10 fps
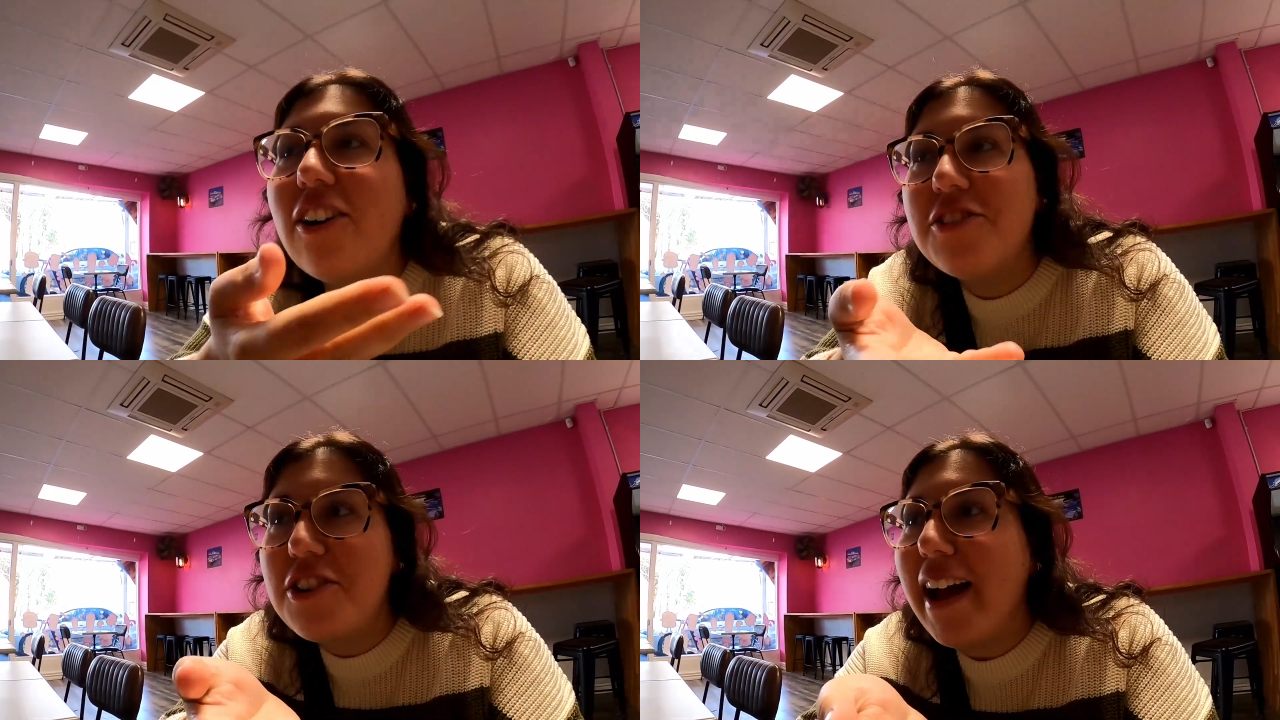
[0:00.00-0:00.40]

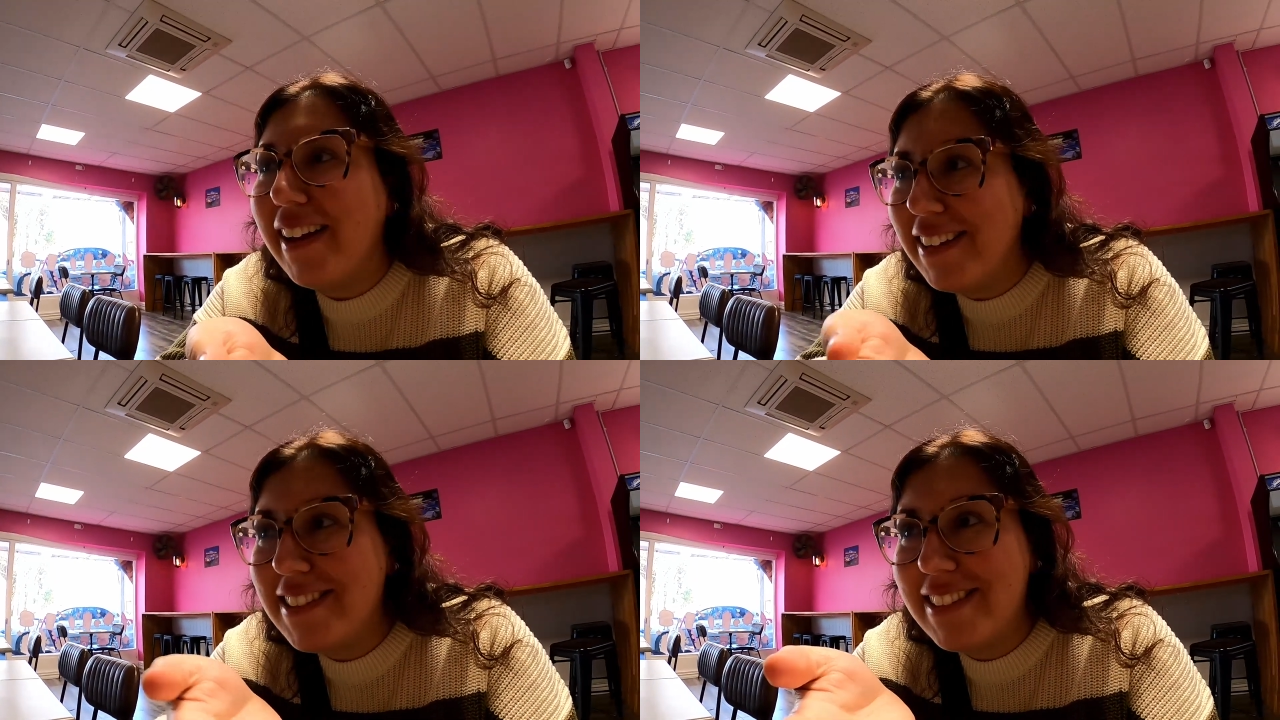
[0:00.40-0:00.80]

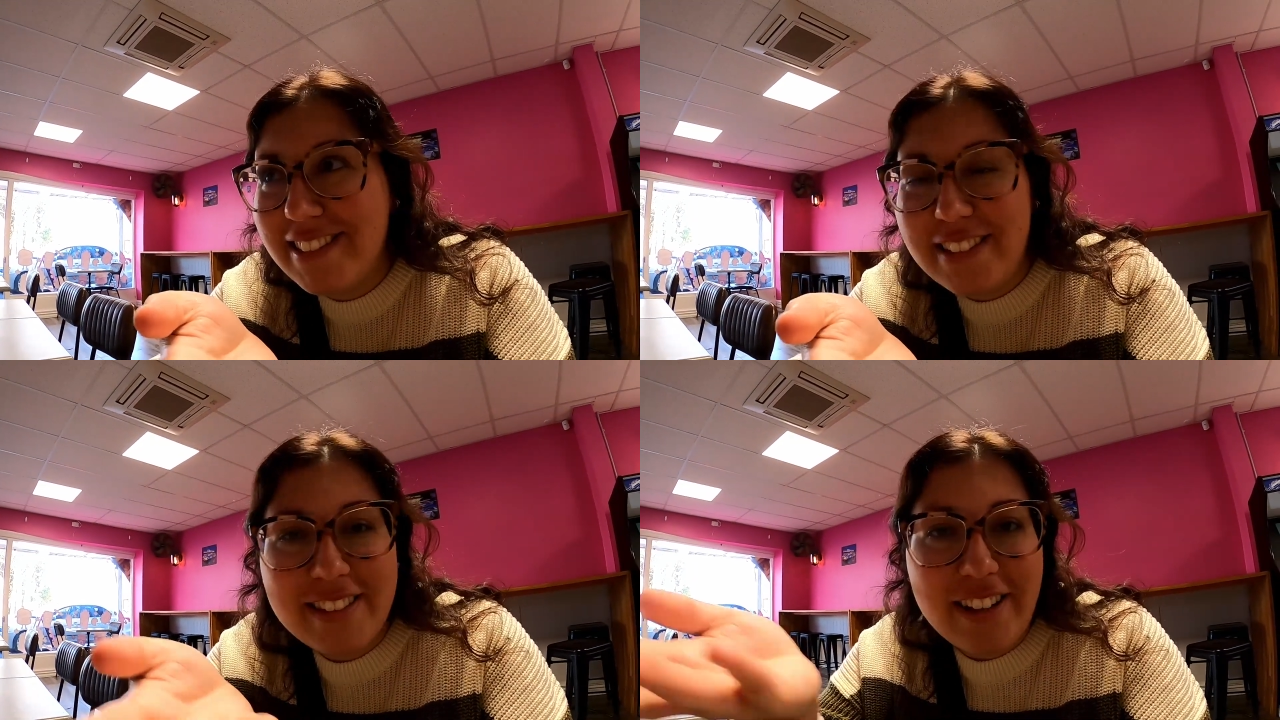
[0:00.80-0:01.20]
contracts
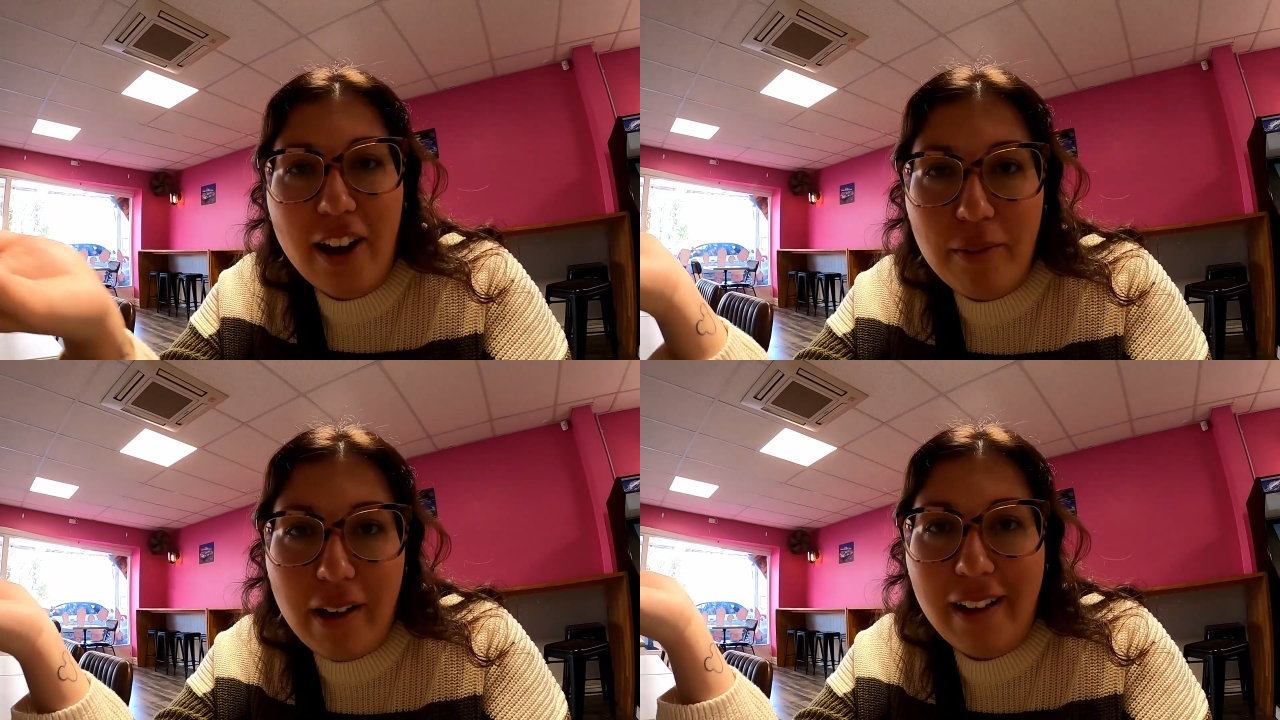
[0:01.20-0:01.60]
to
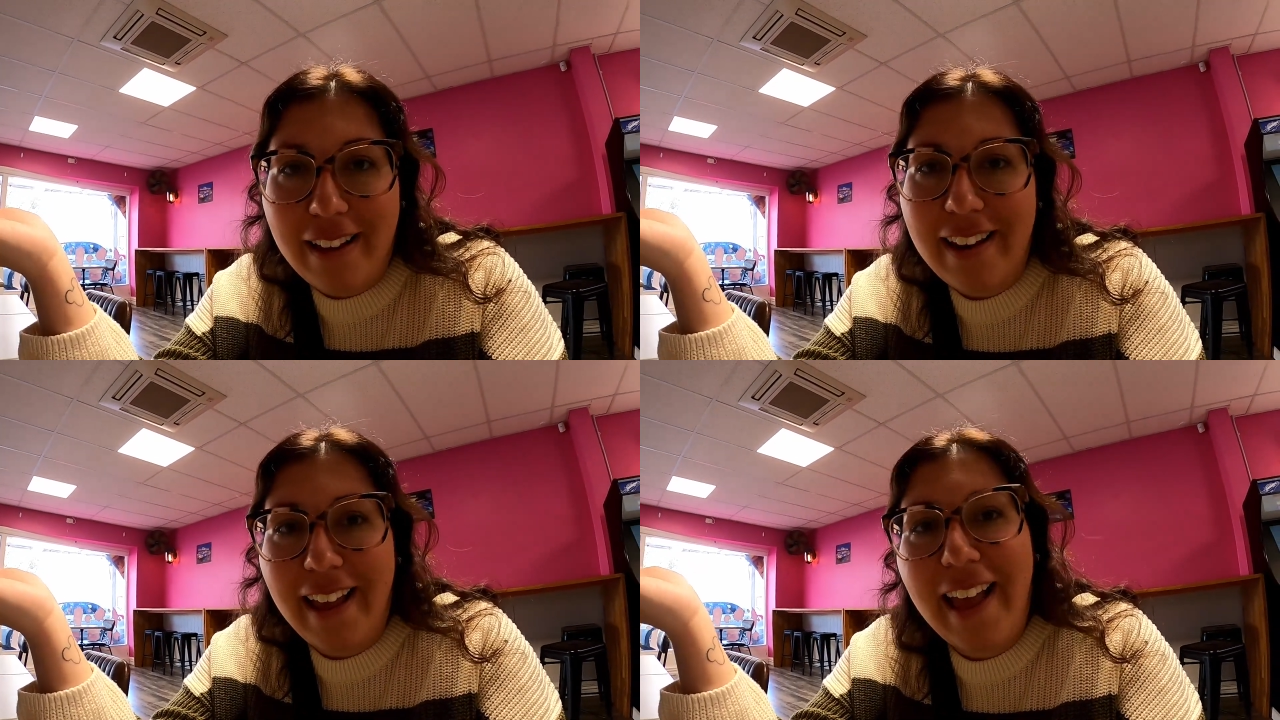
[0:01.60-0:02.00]
start
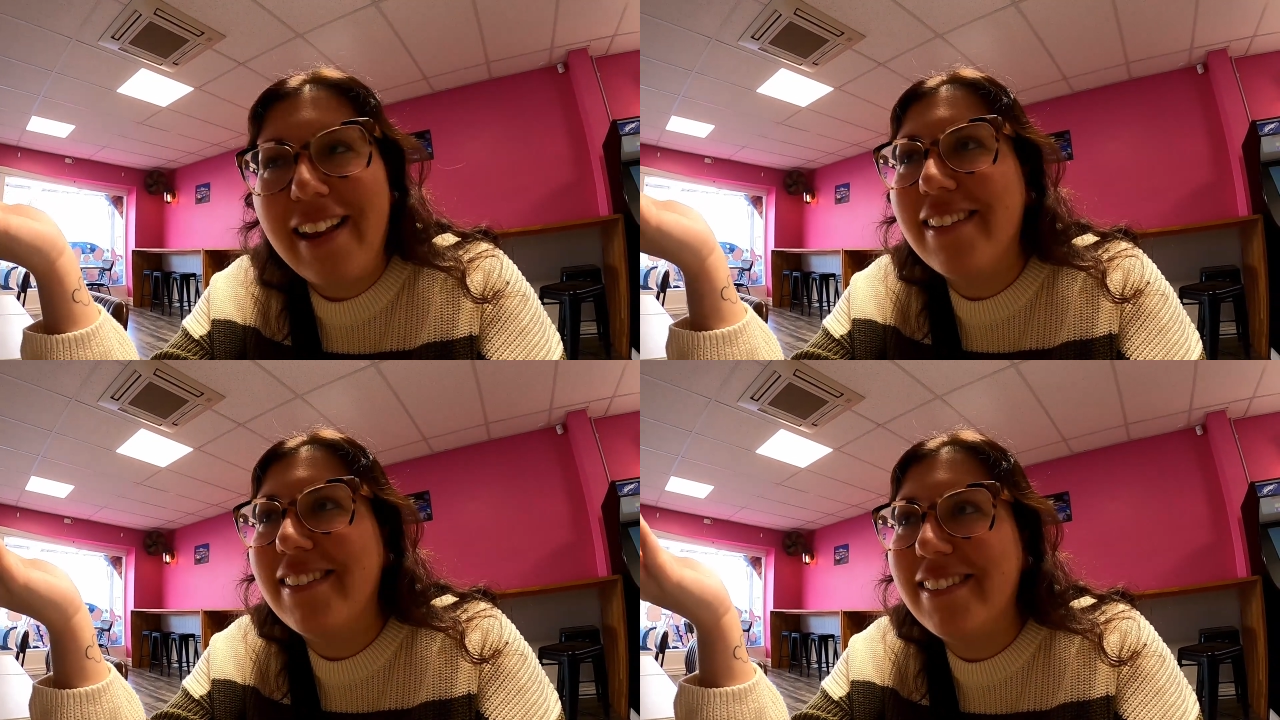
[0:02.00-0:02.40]
working
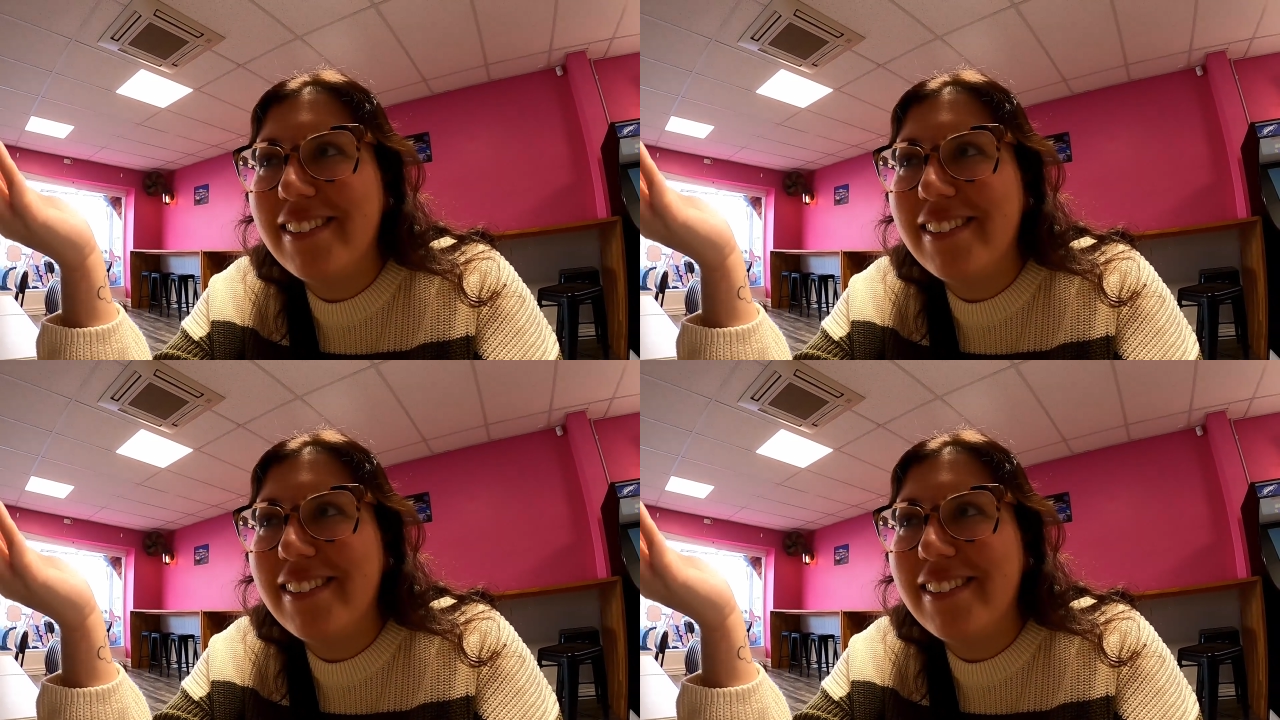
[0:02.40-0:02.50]
again